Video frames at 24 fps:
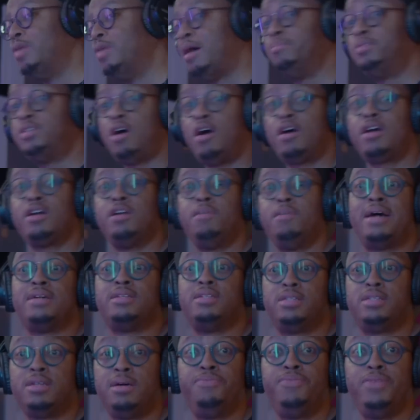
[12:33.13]
When I'm talking
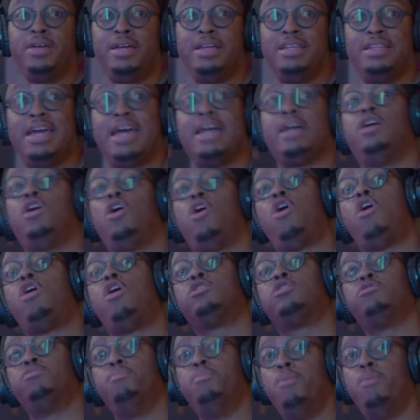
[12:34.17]
about something that
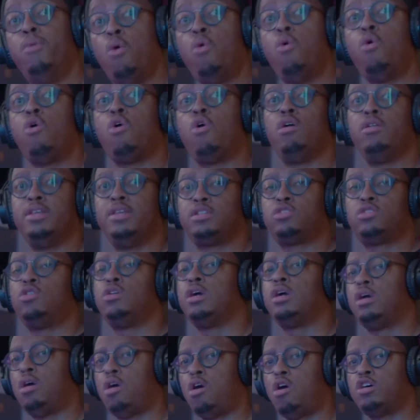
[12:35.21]
costs more, that's
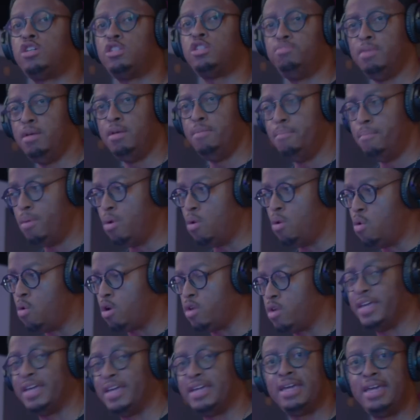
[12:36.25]
going to cost me
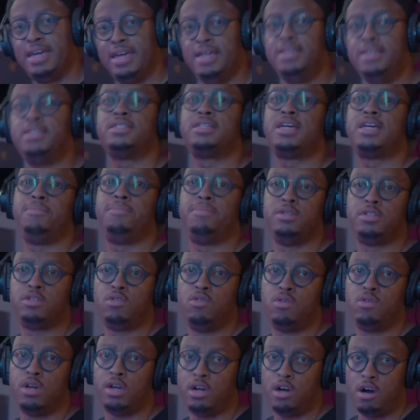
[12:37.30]
more than Keyscape
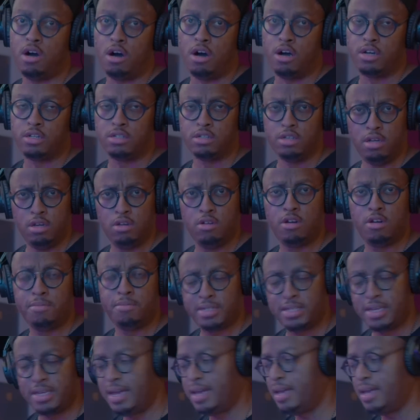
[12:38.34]
is going to cost. You know
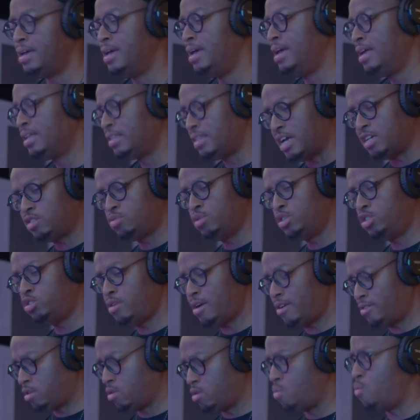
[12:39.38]
what I'm saying? That's
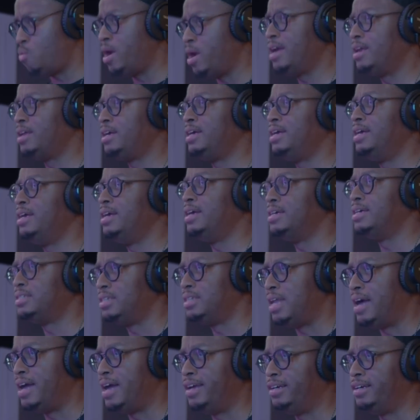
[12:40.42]
what you have to weigh it against.